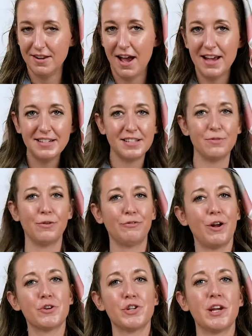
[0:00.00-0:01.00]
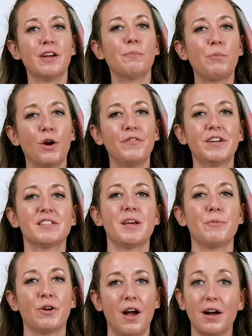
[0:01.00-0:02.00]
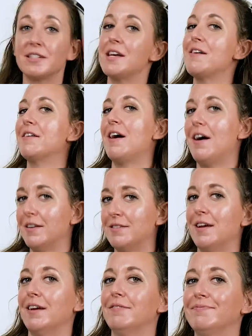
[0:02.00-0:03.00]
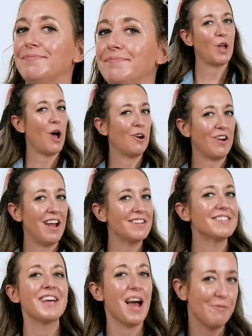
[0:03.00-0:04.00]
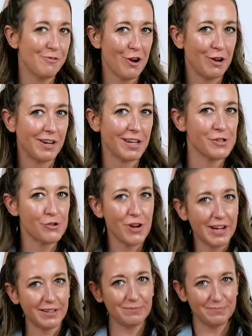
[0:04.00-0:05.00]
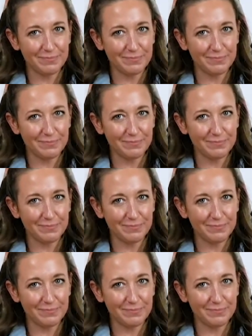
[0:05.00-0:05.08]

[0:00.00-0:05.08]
Nice and refreshing. Perfect summer cocktail on a hot day. All right, time for our next drink.